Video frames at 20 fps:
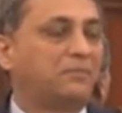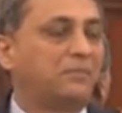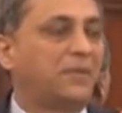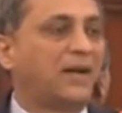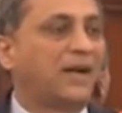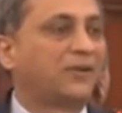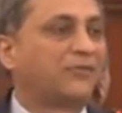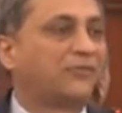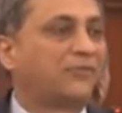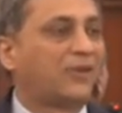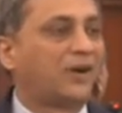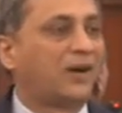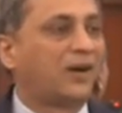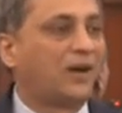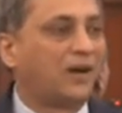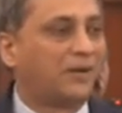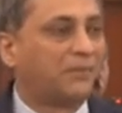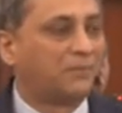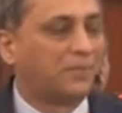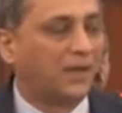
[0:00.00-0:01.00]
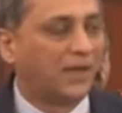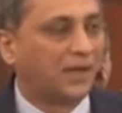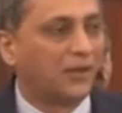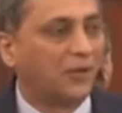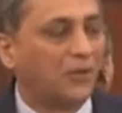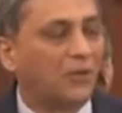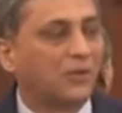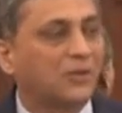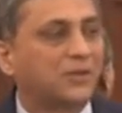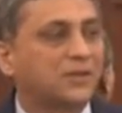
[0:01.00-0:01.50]
by far, by a
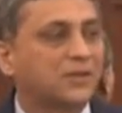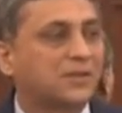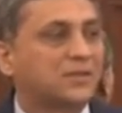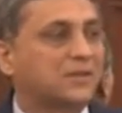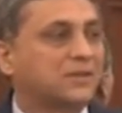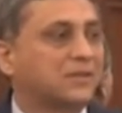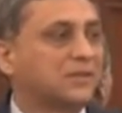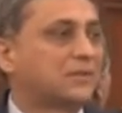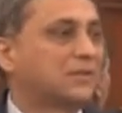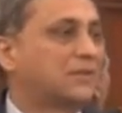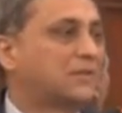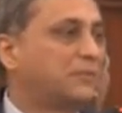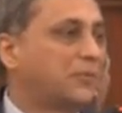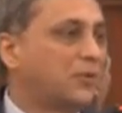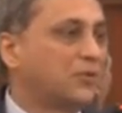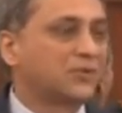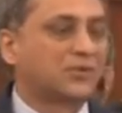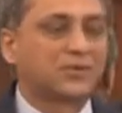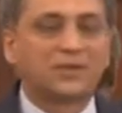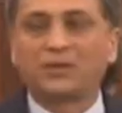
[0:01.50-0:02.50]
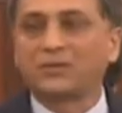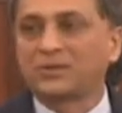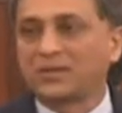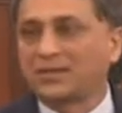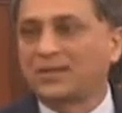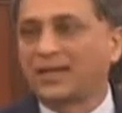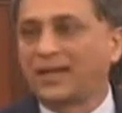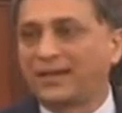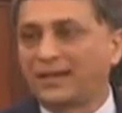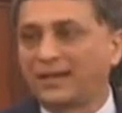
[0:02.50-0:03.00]
long distance, the most
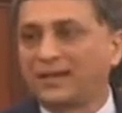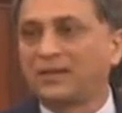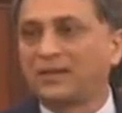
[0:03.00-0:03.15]
outstanding